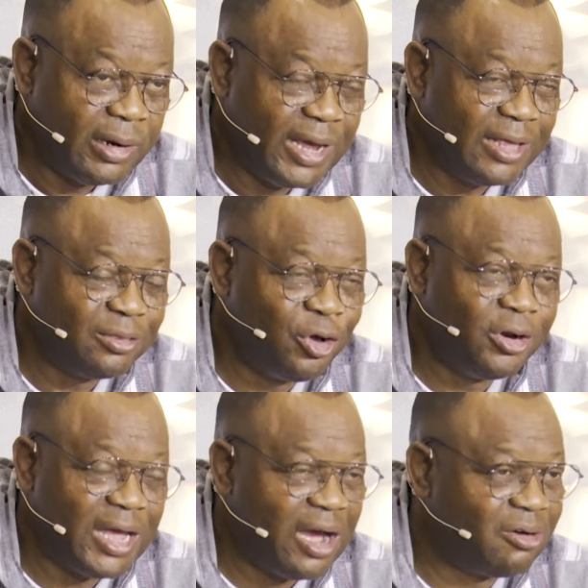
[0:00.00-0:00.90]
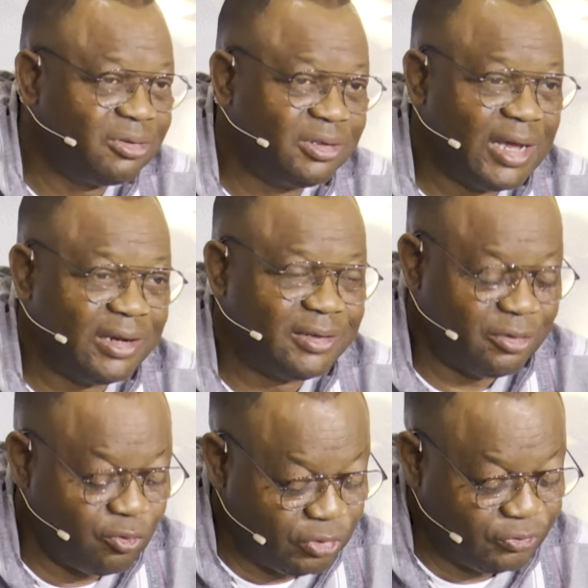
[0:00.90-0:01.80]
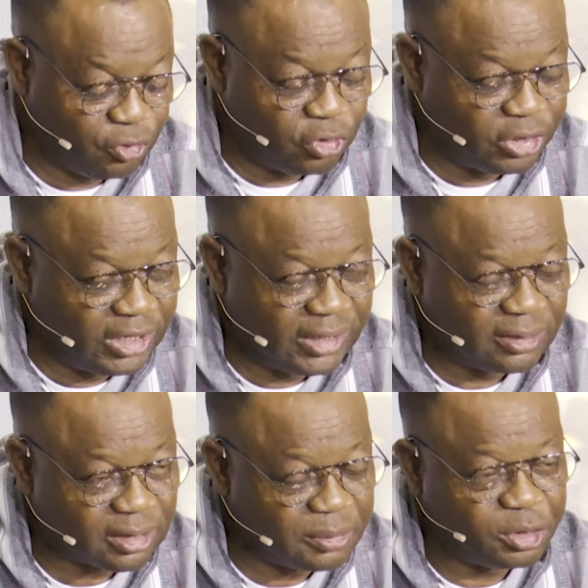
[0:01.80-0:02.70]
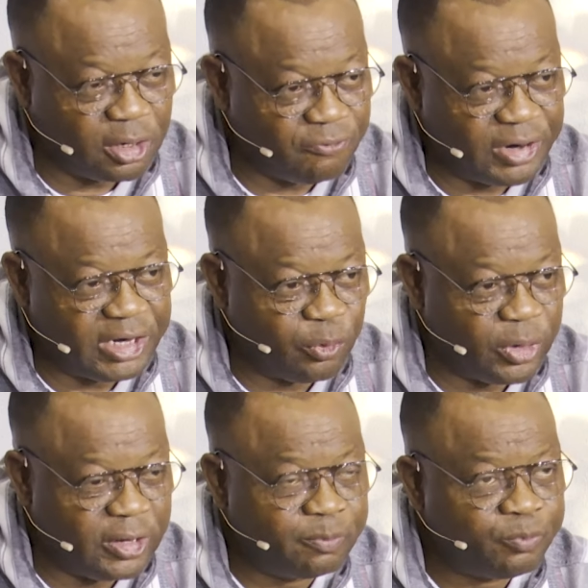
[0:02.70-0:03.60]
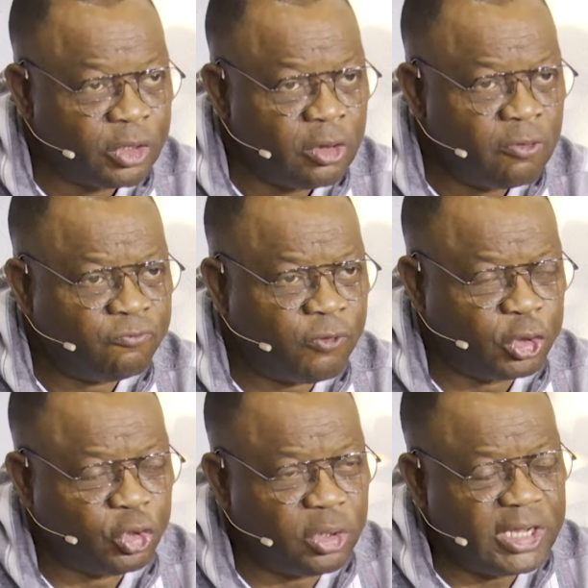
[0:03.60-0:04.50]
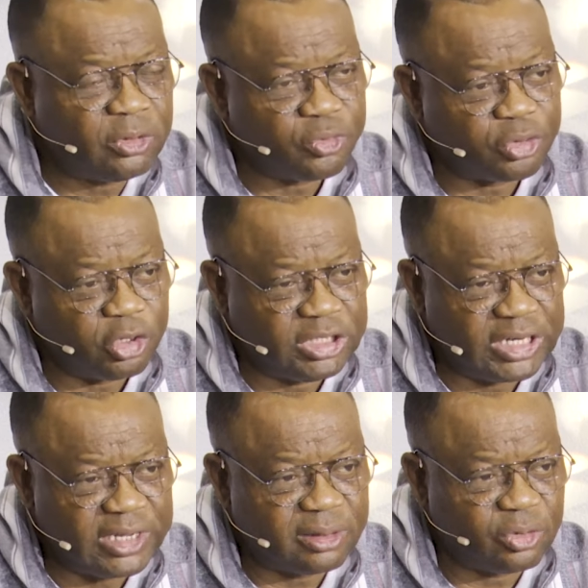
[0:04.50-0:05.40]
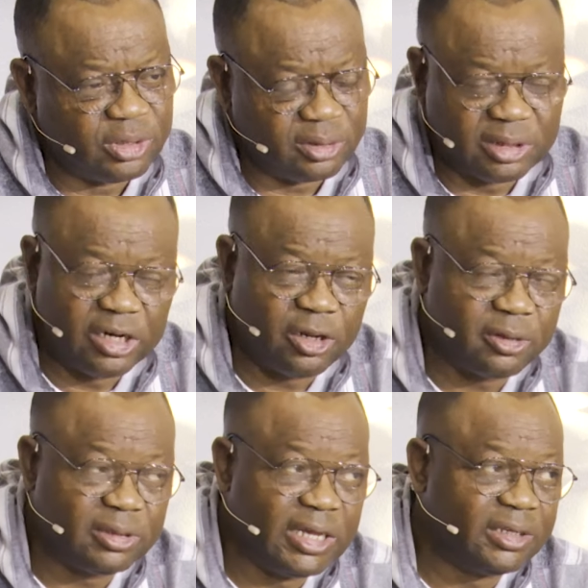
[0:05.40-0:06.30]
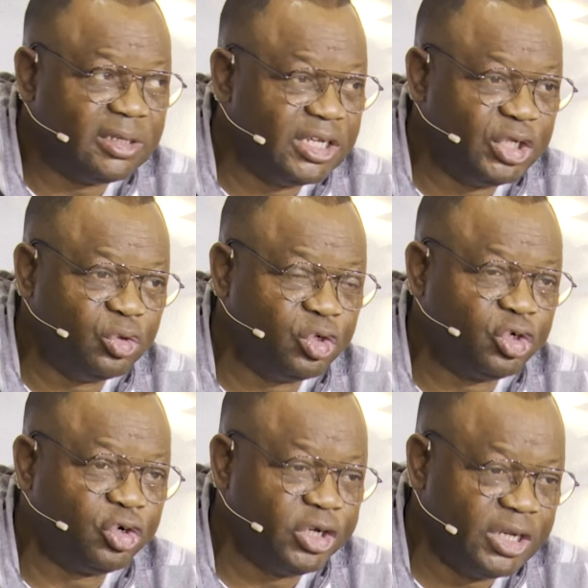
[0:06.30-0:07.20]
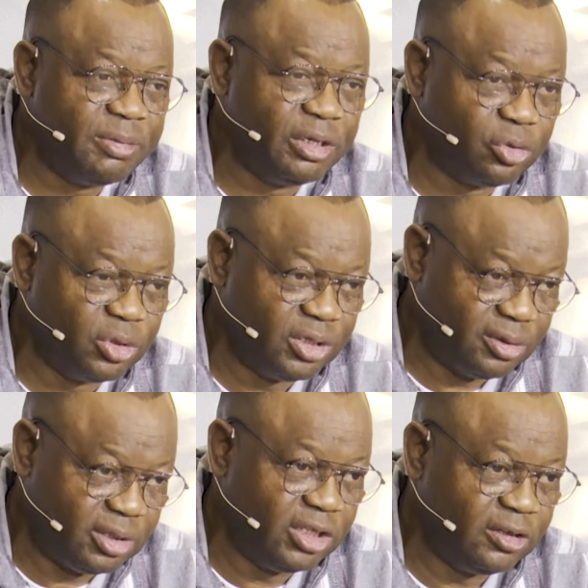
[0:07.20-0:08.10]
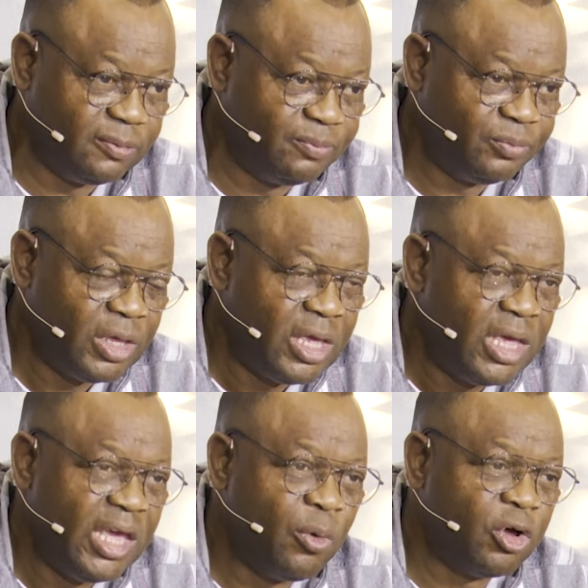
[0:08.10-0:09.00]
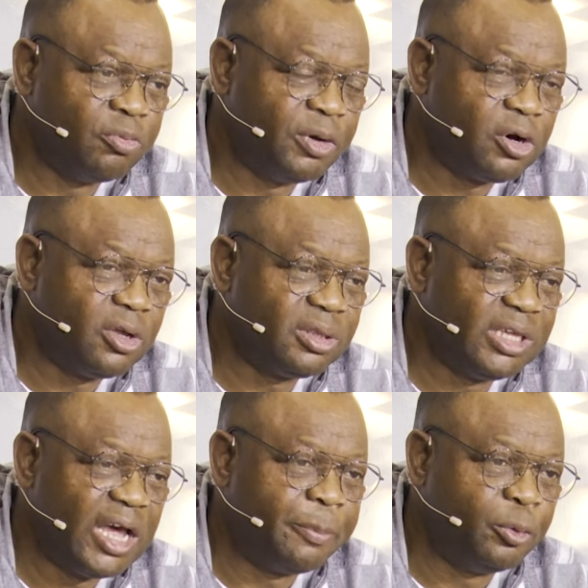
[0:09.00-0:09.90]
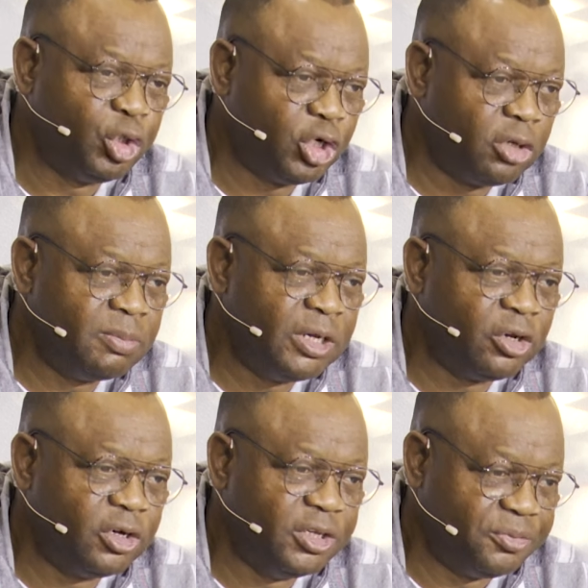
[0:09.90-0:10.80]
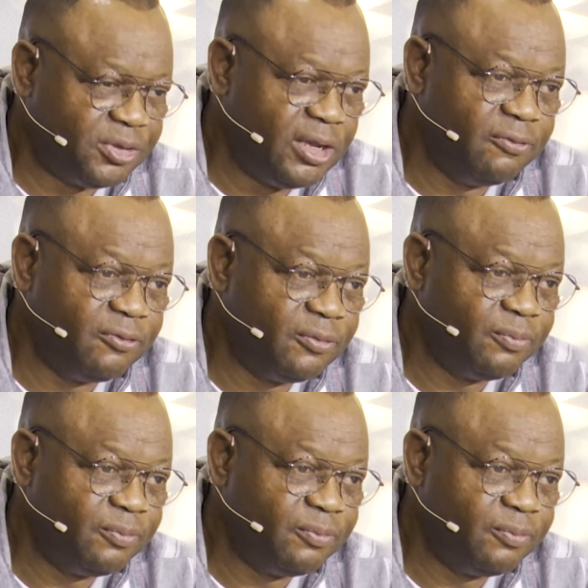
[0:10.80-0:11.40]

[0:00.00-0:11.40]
There is no doubt that we should read this scripture very well for Jonah to suggest to the sailors that they should throw him into the sea. It was because he had put judgment on himself.